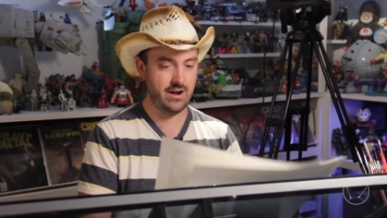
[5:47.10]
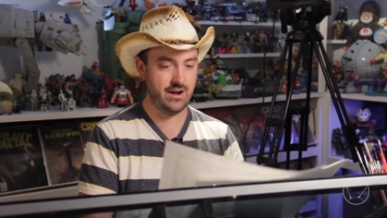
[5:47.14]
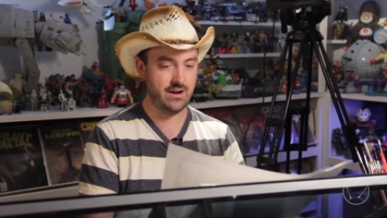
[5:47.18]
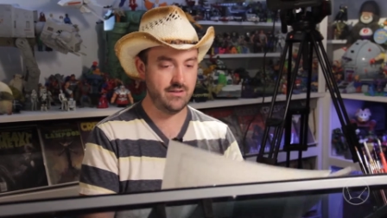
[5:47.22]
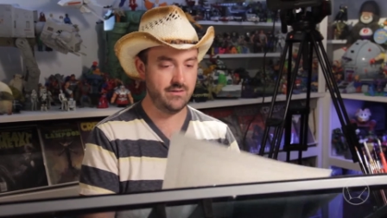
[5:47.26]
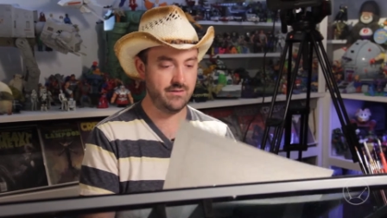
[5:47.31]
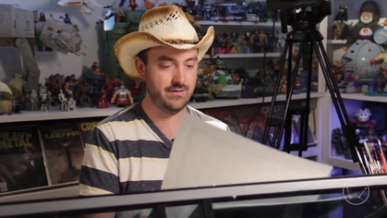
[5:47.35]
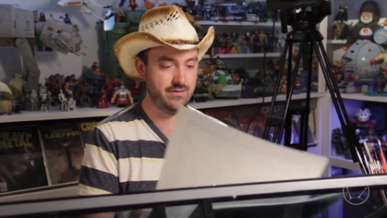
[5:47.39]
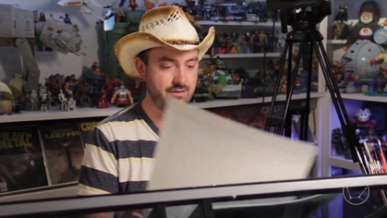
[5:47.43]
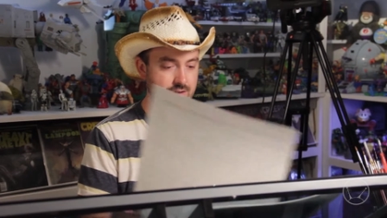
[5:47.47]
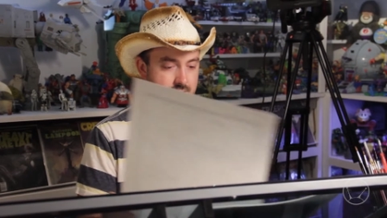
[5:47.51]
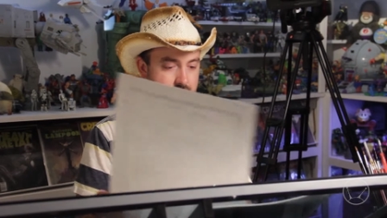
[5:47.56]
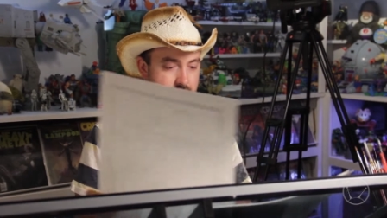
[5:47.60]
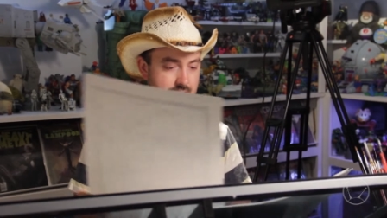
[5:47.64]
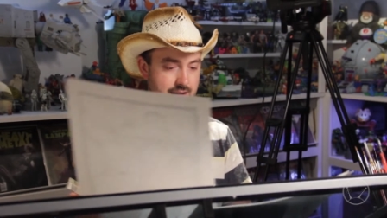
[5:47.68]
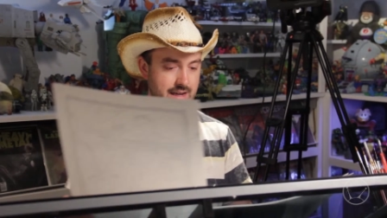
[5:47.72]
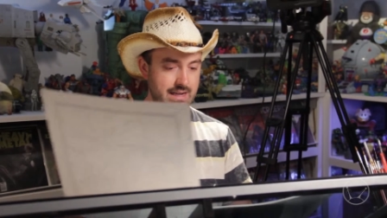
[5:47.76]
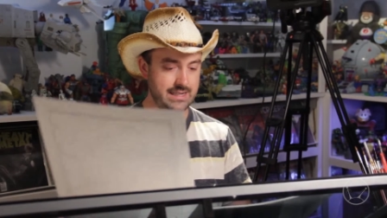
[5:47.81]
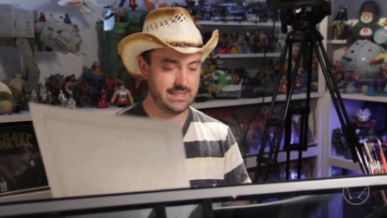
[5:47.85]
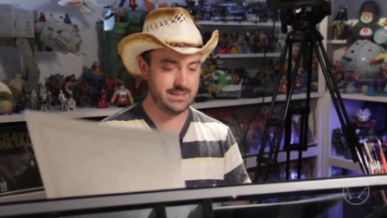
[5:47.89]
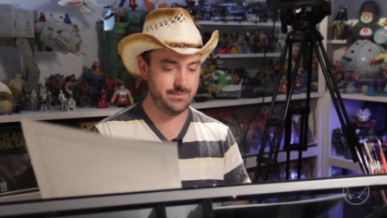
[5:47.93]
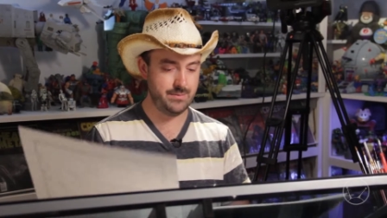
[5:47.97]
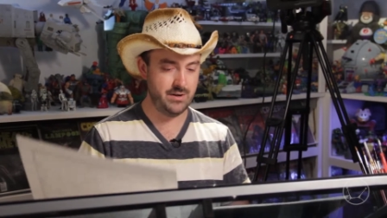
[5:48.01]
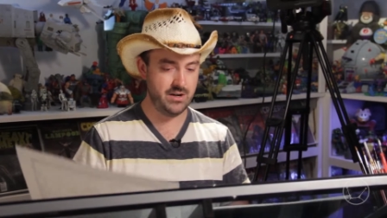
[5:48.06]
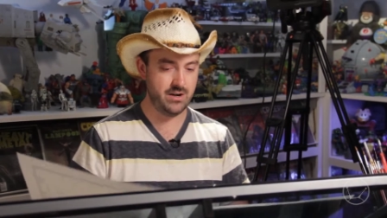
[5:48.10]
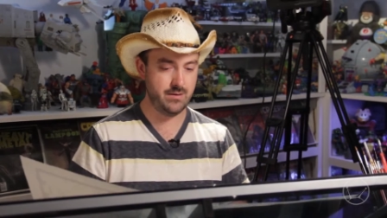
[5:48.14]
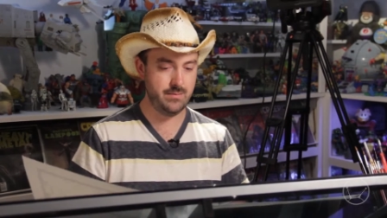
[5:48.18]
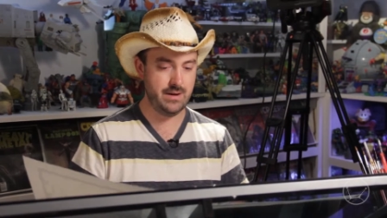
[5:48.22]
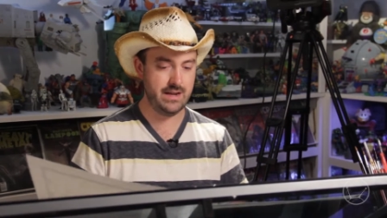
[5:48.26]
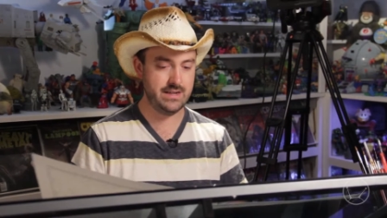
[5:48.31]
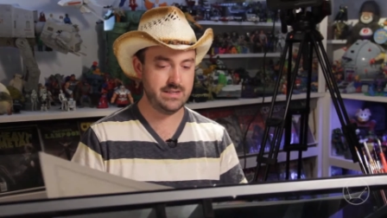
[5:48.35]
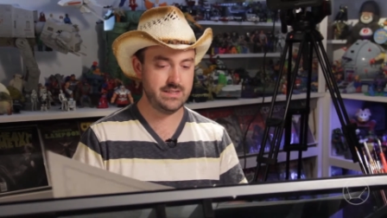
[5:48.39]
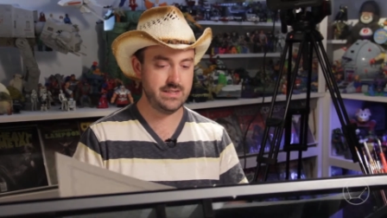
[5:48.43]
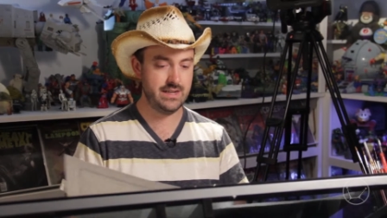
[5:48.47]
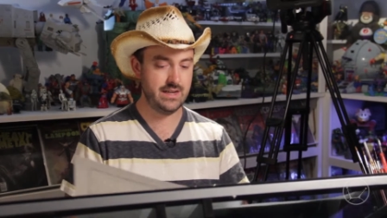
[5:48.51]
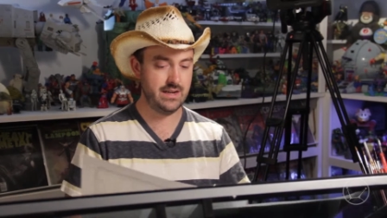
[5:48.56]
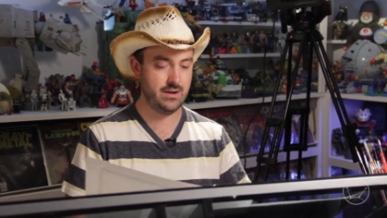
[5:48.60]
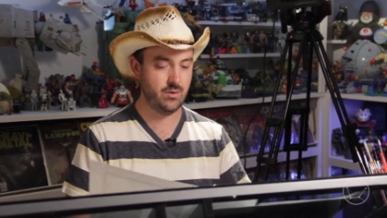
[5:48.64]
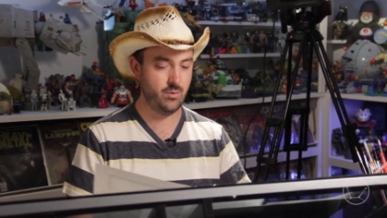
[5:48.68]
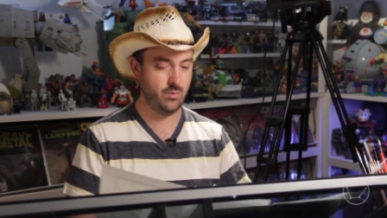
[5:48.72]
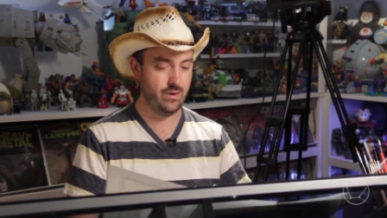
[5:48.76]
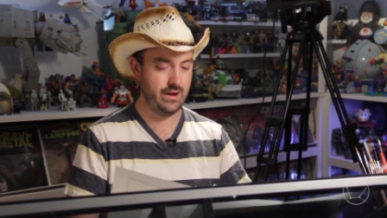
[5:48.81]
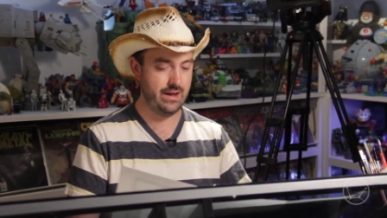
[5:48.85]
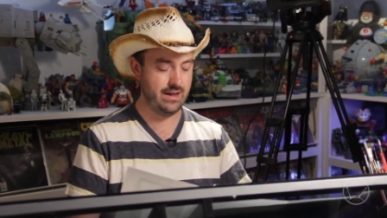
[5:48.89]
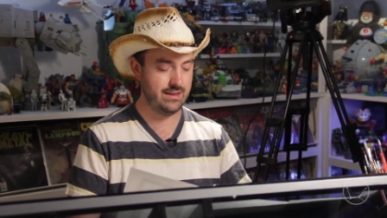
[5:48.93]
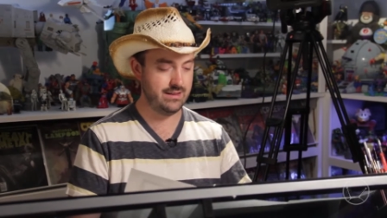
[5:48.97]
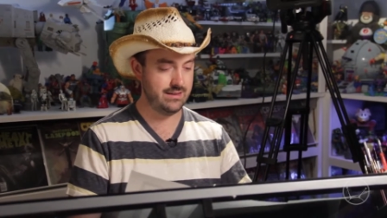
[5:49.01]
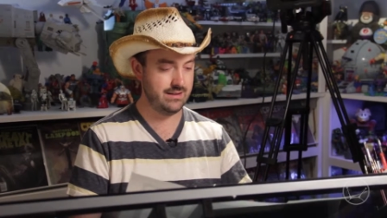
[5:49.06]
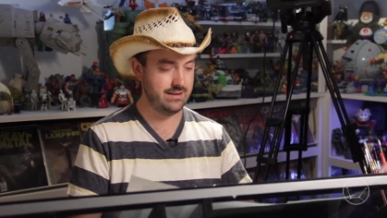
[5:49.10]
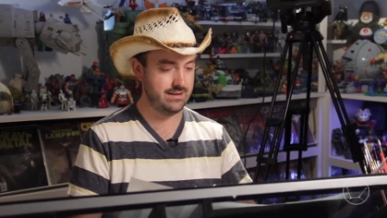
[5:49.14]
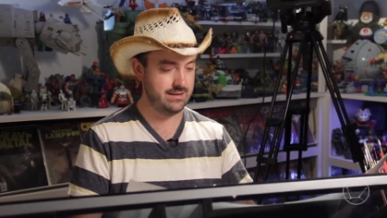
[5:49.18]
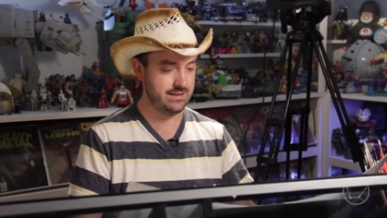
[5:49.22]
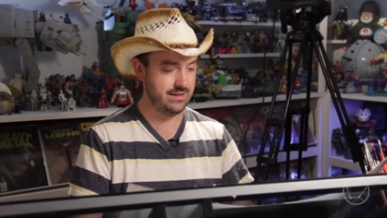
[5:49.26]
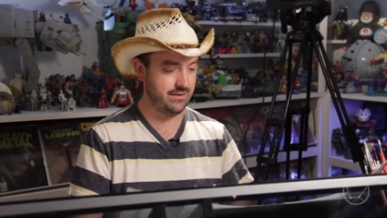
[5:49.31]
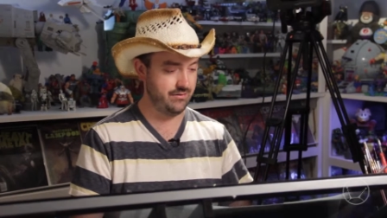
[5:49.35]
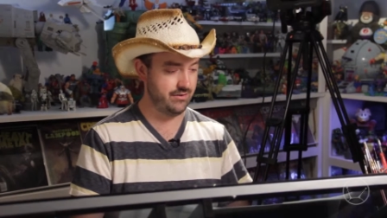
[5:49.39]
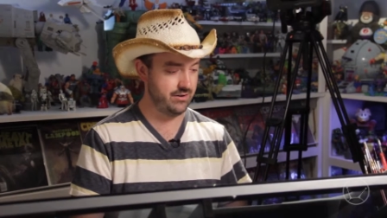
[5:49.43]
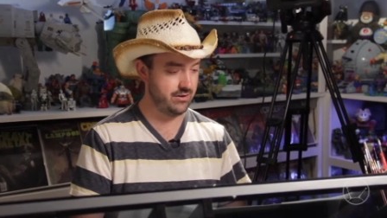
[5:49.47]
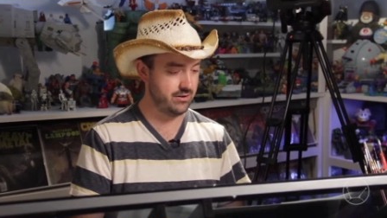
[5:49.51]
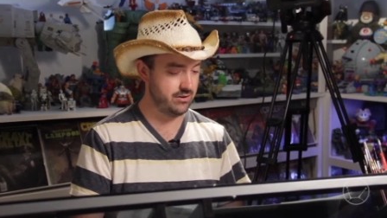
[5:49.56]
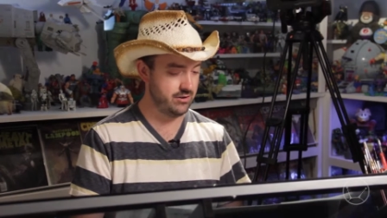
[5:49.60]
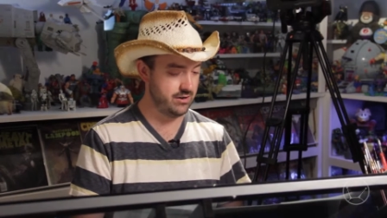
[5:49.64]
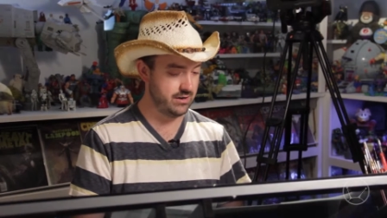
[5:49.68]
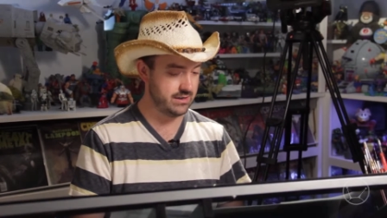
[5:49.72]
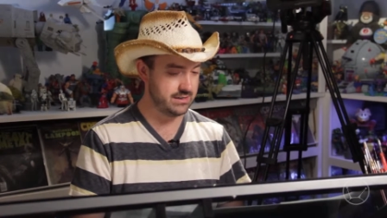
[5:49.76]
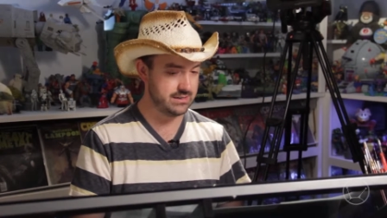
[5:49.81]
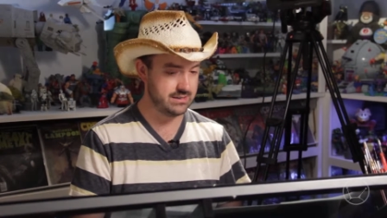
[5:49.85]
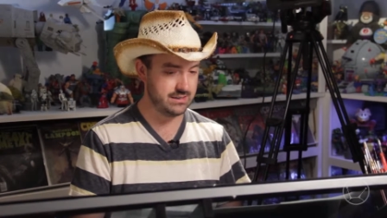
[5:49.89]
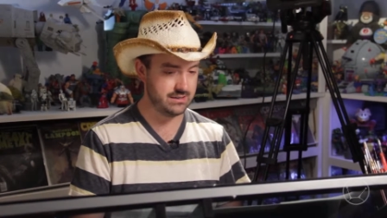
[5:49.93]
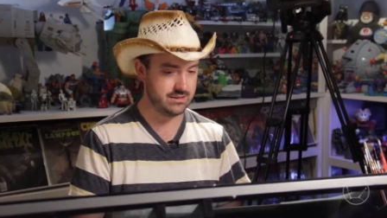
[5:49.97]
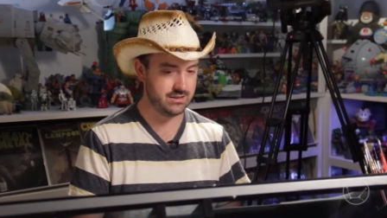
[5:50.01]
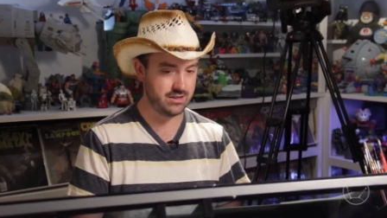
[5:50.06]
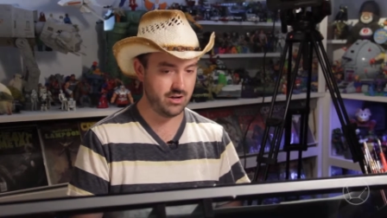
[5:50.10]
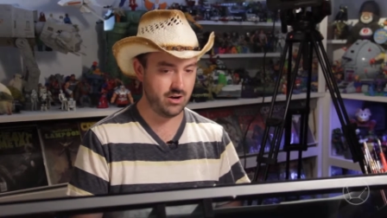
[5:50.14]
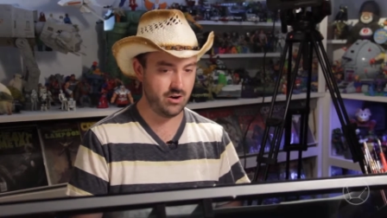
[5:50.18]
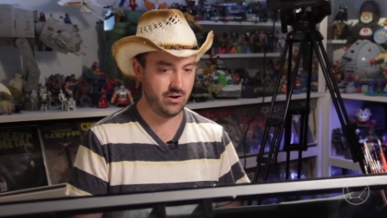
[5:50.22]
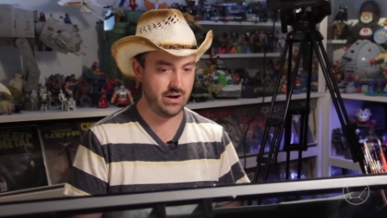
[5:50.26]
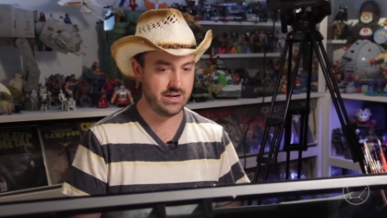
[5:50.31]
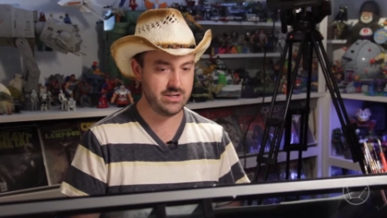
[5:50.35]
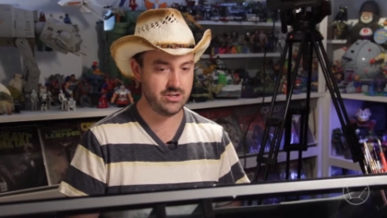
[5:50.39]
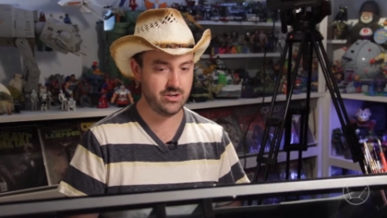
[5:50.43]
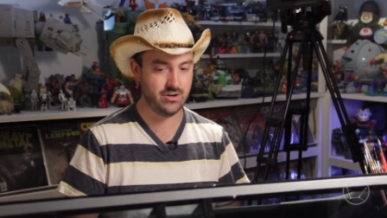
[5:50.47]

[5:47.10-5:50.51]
of experimenting with different looks. So I